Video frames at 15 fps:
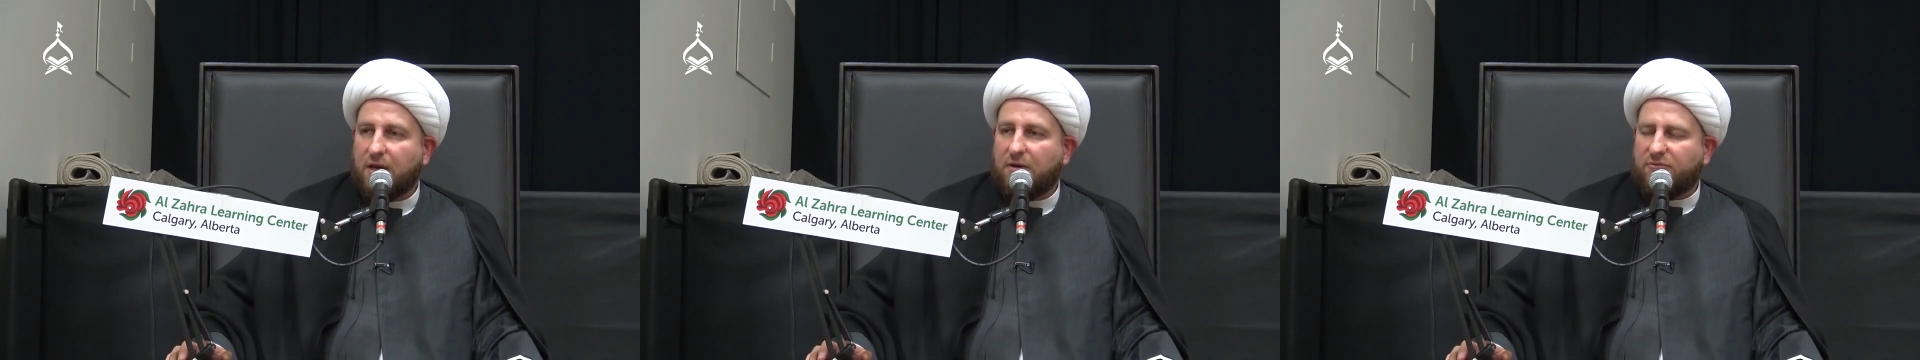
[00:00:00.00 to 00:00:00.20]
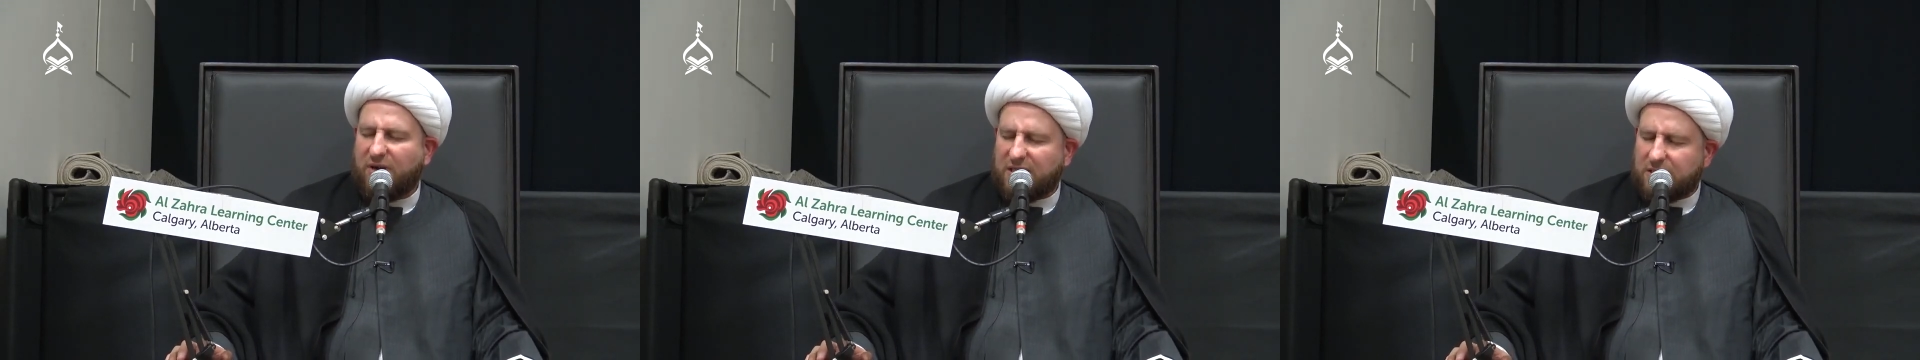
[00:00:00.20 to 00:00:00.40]

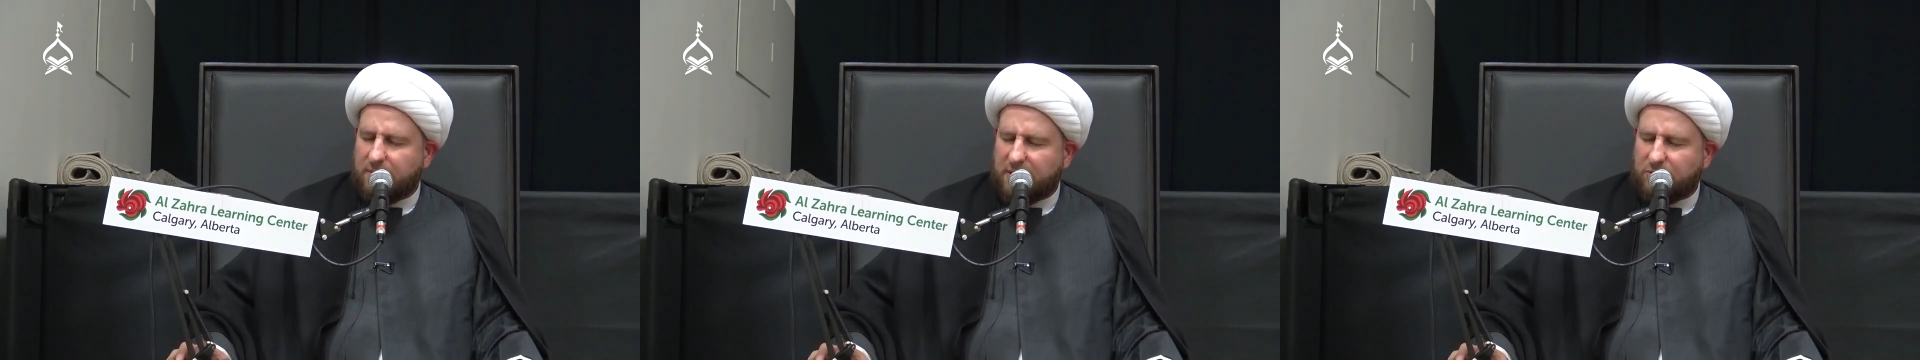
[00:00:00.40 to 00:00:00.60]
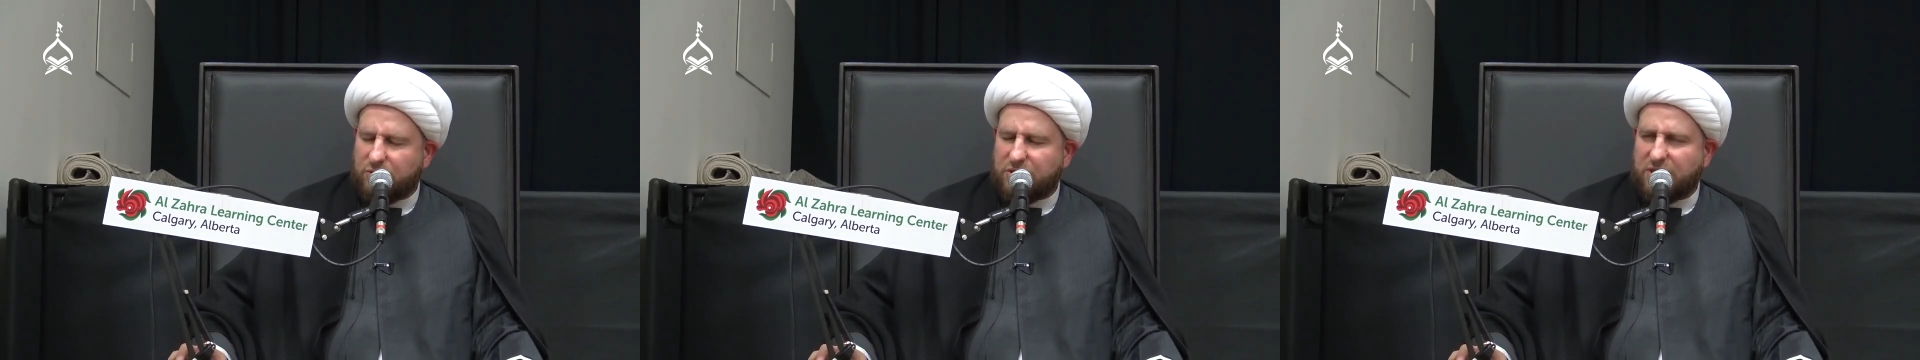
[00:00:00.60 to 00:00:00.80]

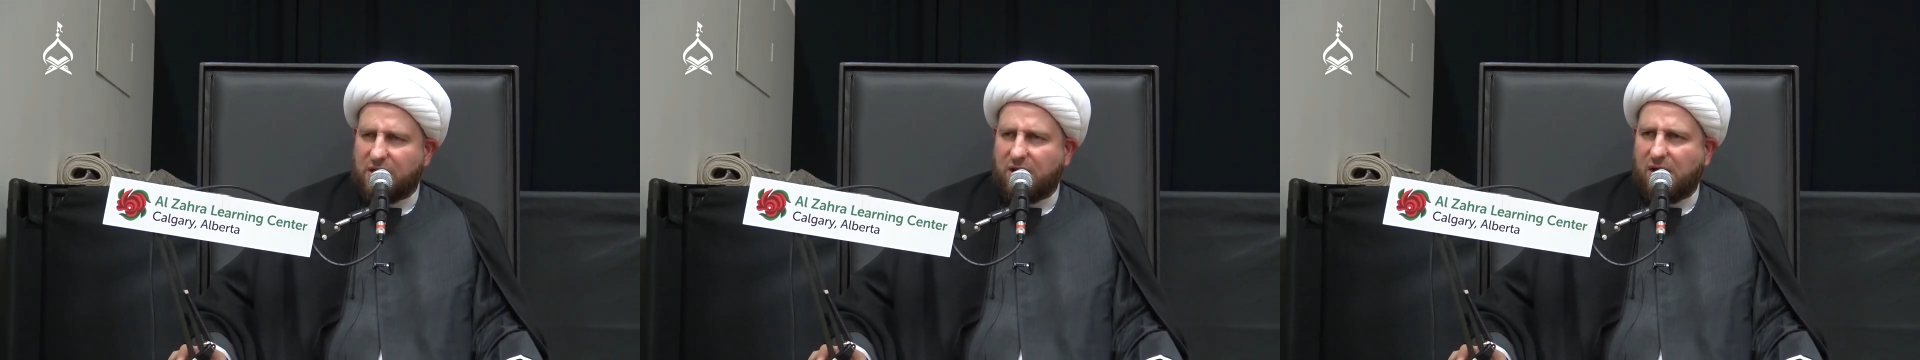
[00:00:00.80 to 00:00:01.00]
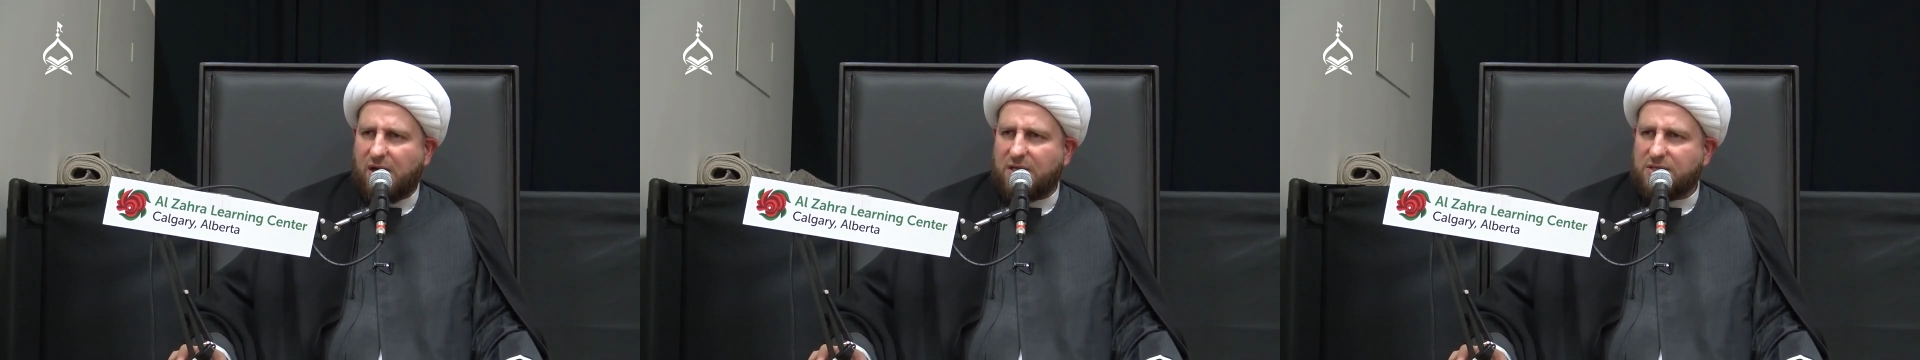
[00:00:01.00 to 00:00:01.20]
Fatimah
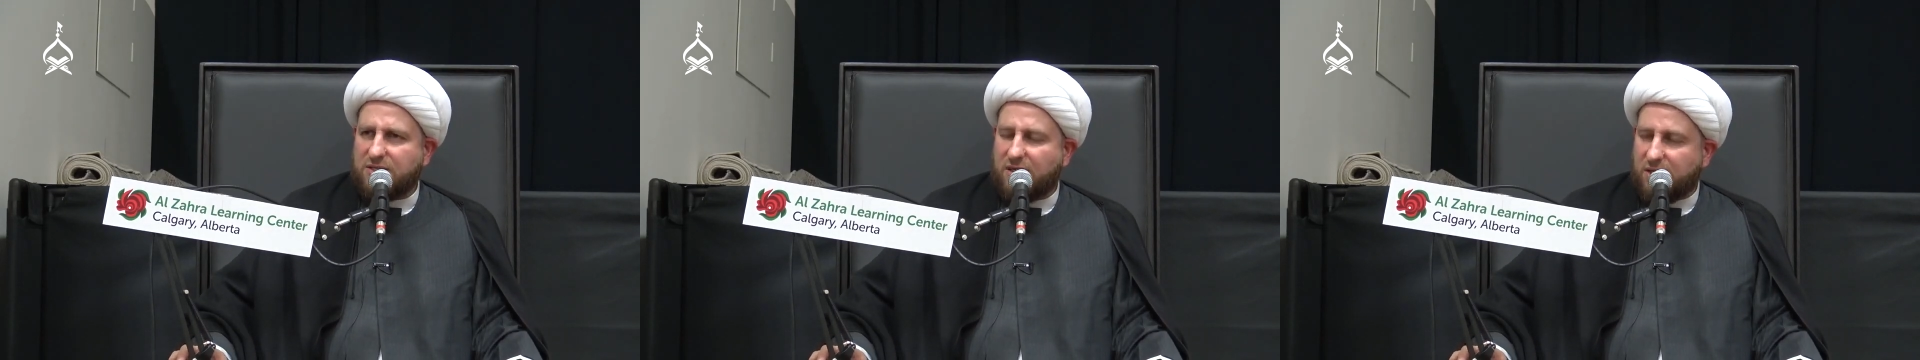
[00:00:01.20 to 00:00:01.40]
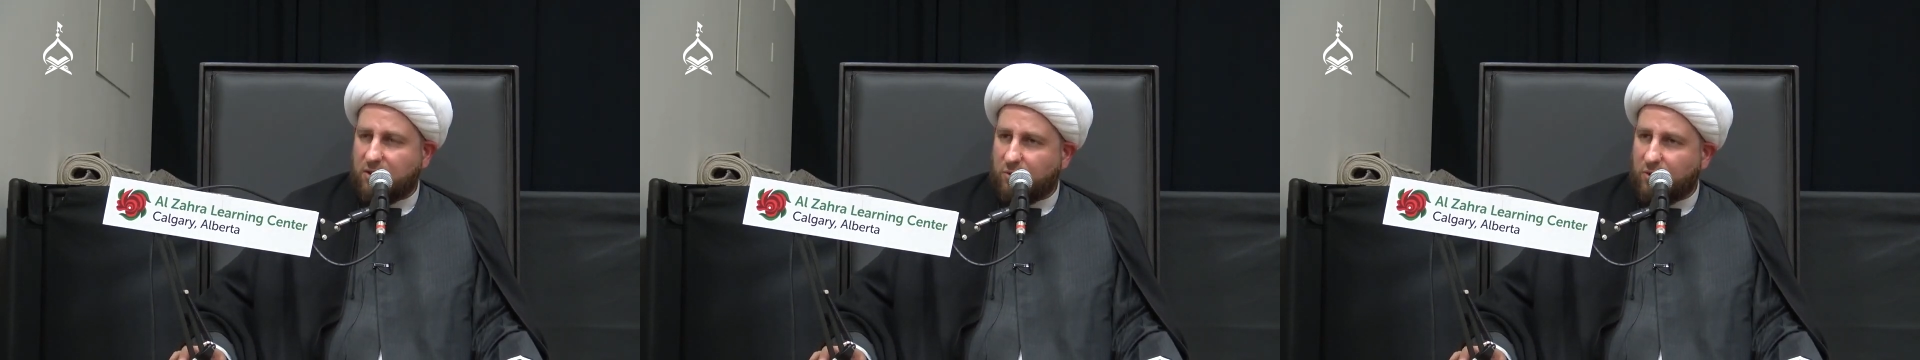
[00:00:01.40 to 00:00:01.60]
al-Zahra, his
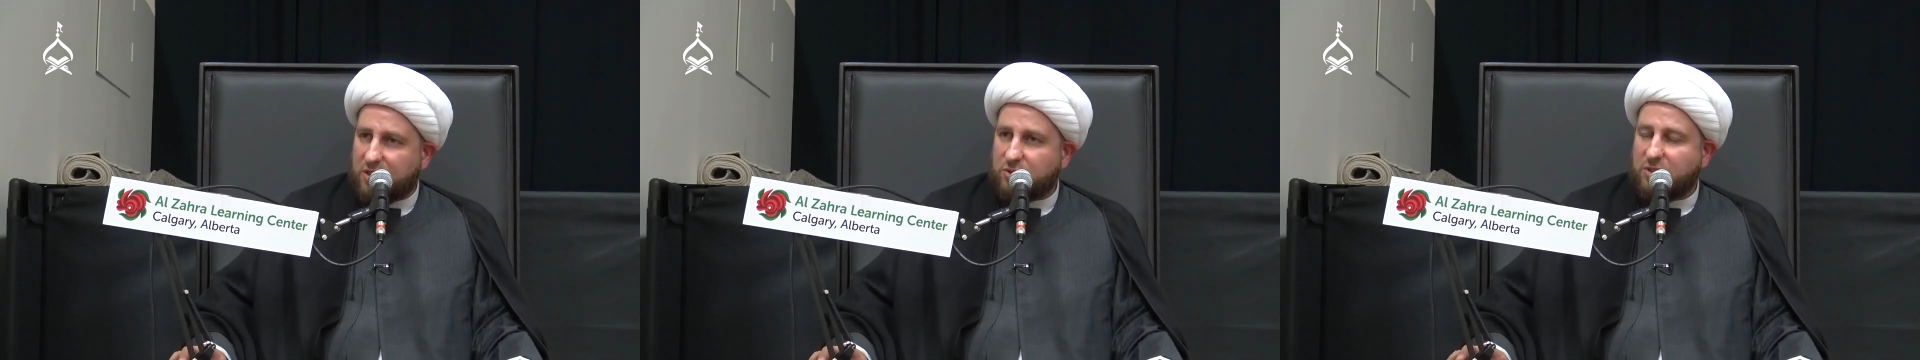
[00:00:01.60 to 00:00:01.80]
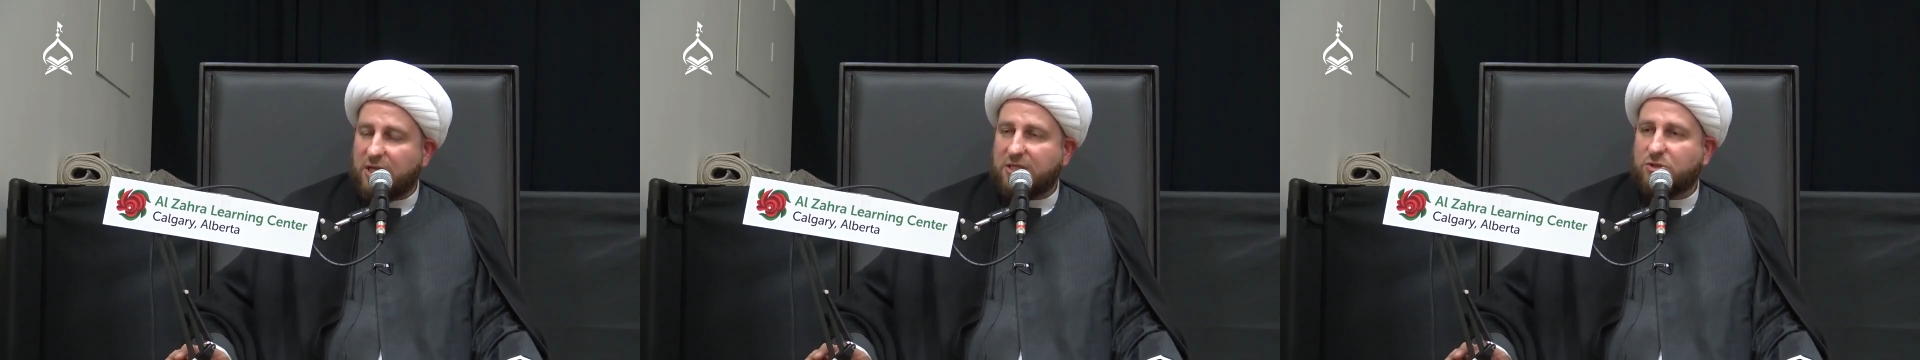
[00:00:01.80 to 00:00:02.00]
daughter,
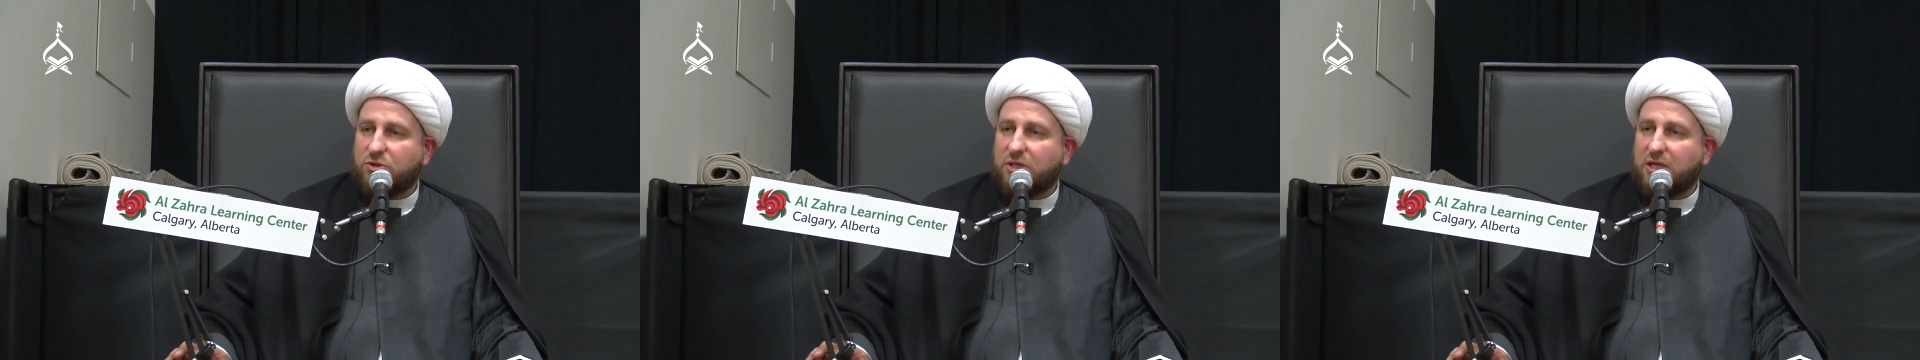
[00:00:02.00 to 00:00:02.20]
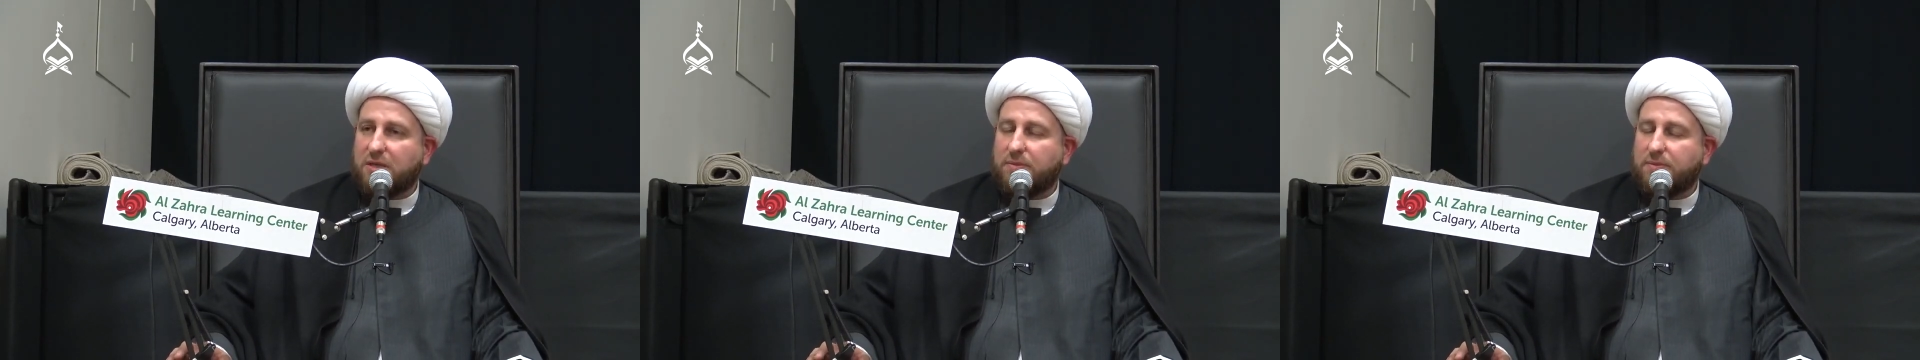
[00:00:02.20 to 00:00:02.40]
was next to
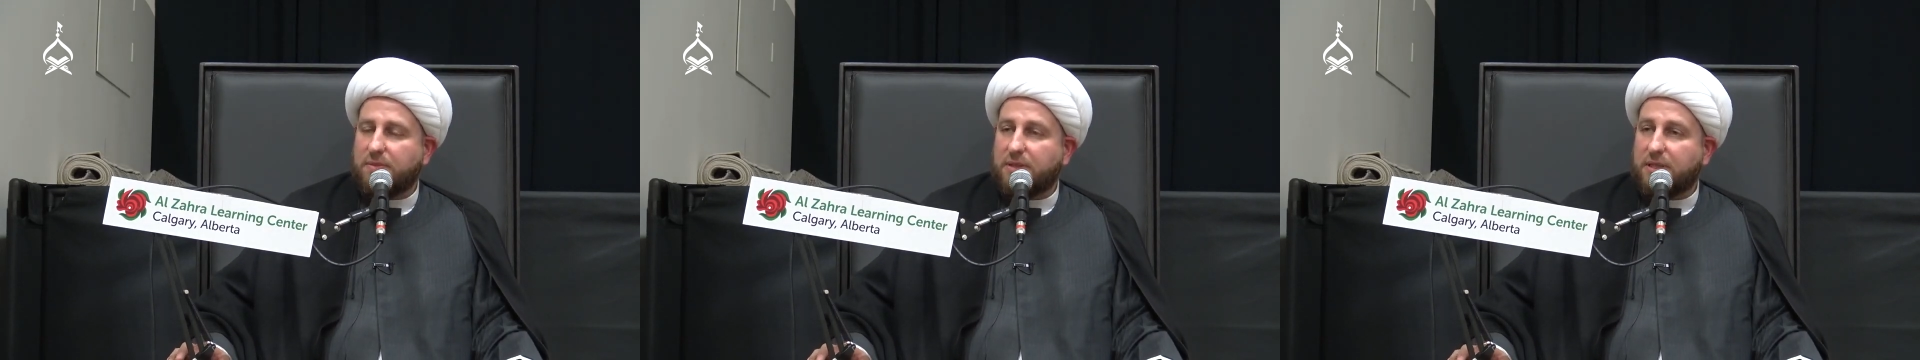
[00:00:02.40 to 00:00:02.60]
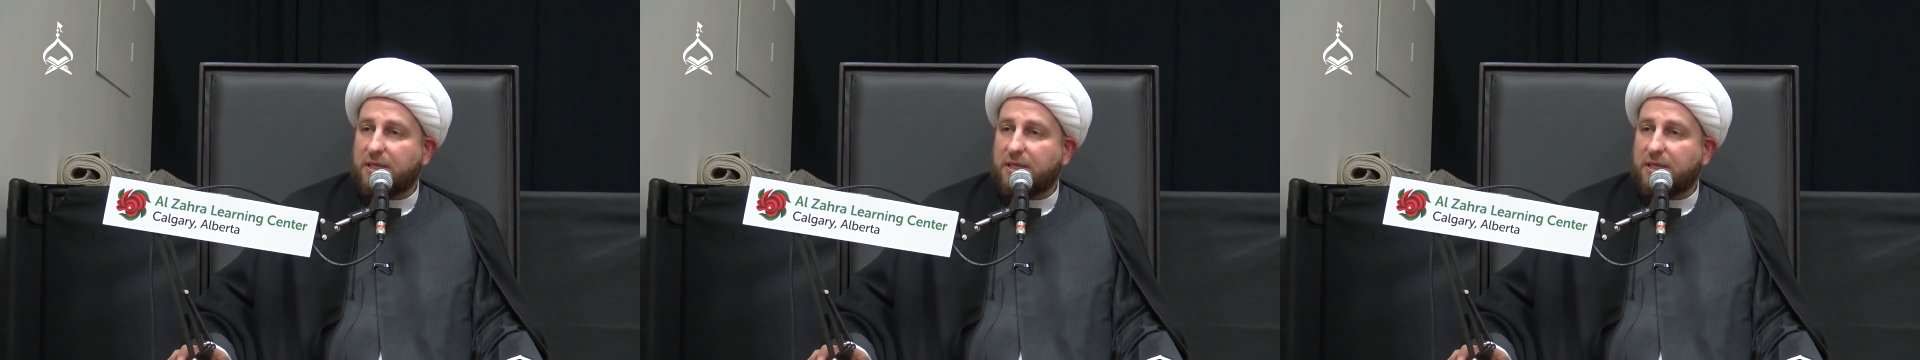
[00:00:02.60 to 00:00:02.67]
him.